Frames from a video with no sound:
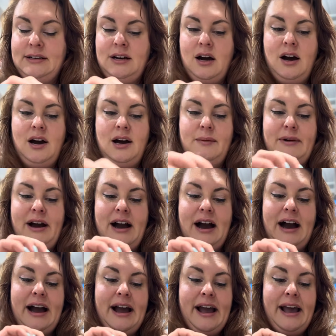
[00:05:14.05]

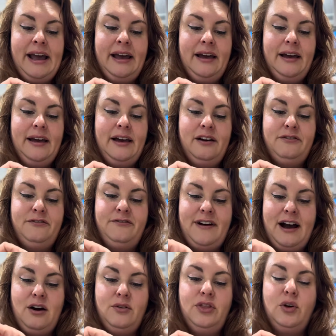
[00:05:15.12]
I have
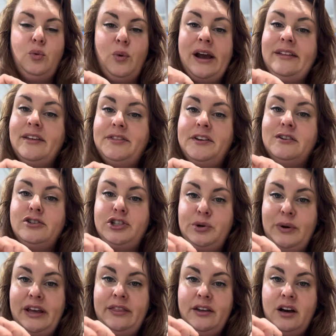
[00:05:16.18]
found the way that they're
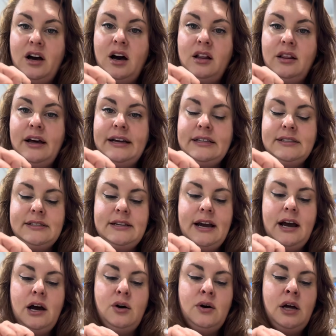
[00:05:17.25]
doing the cut lines
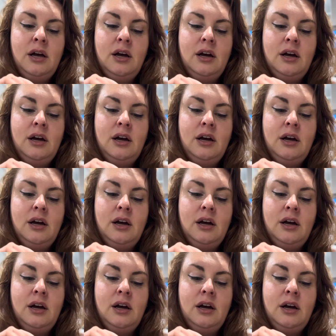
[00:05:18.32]
now.